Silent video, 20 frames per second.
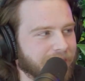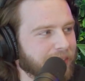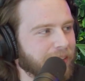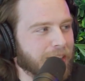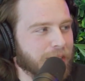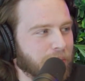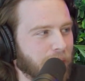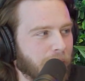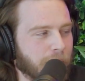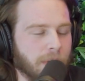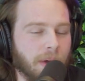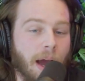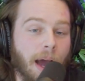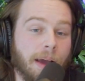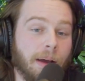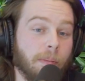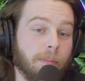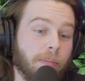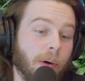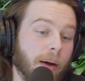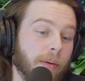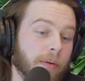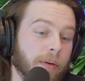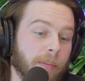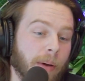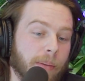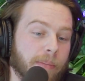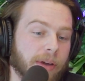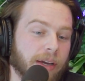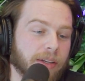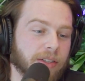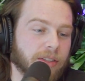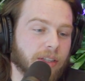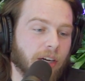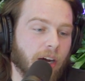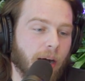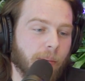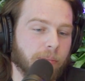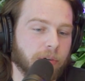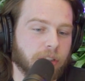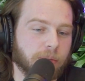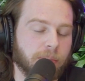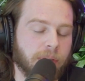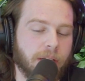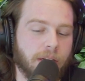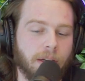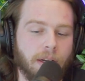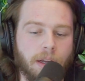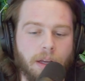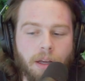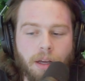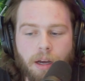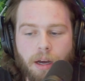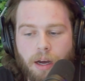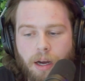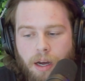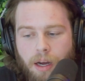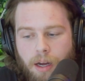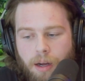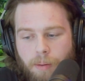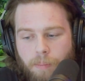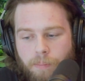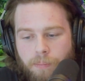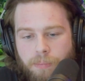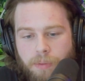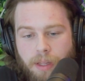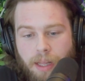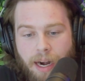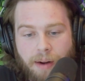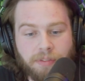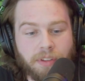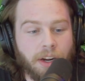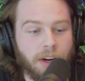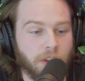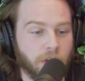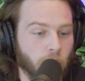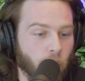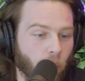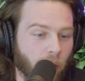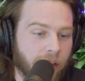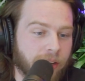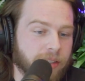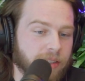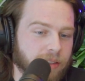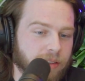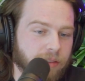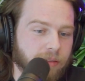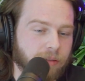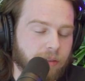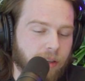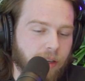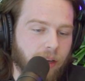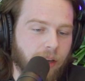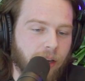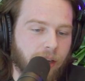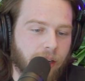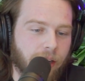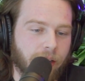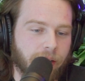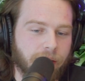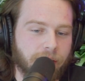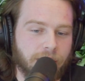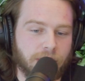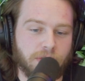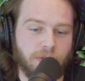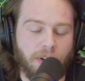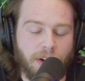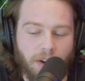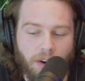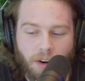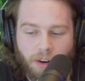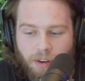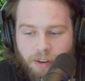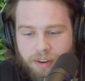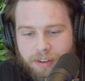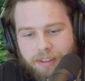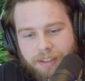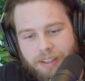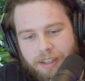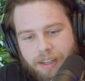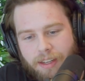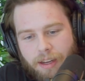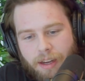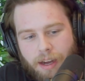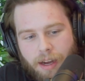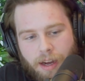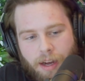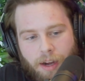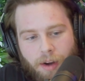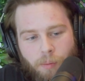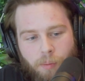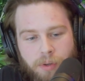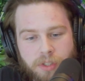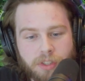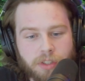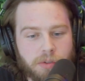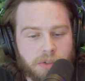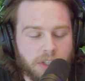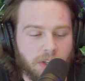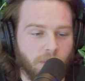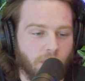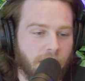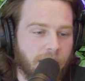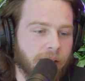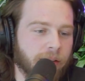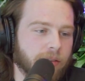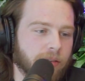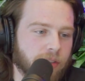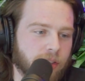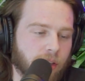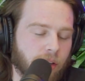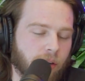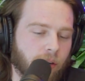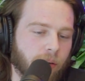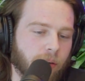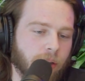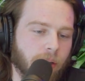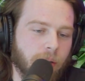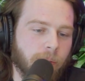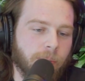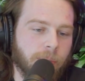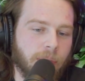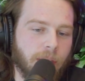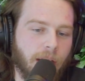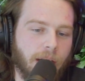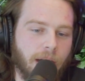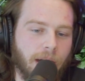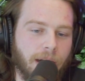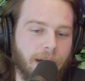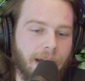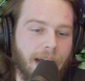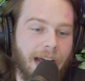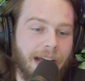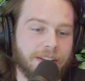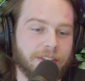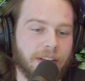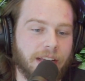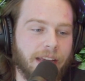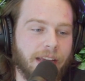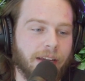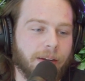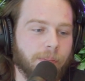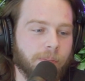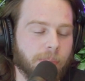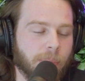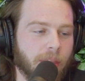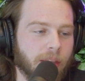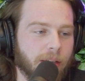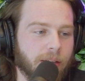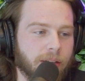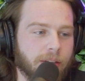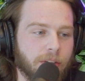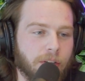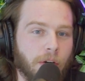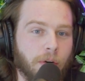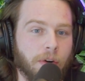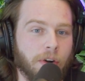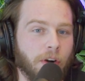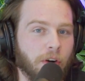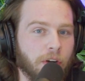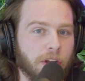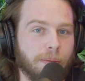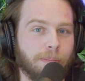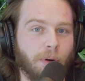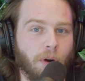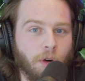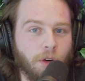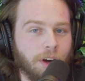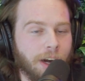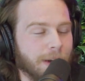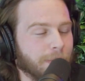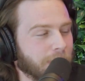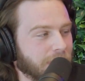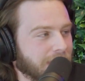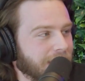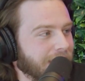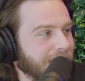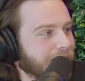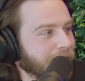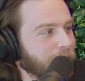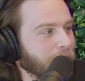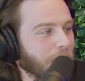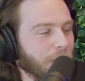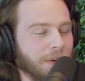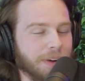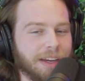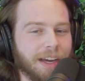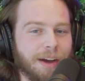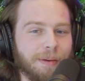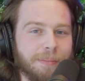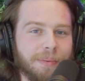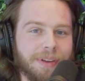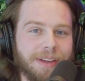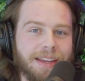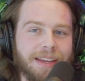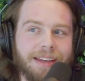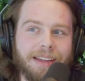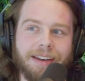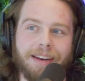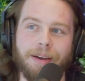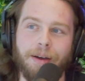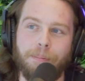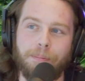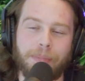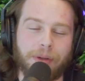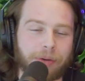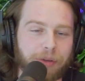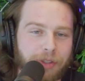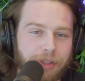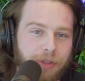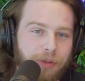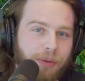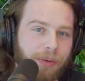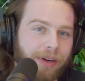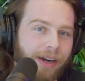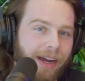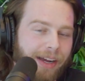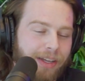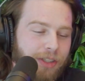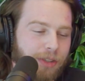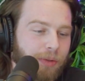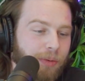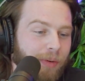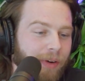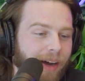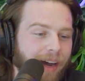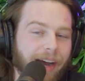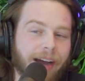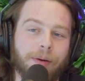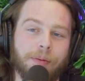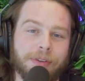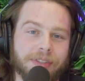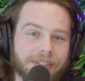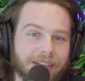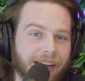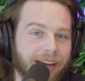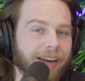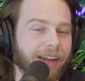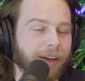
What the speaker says: that's probably my biggest accomplishment. And I've done it twice. It's very hard. Was losing weight. So as a nerdy programmer kid growing up in middle school and high school, I was not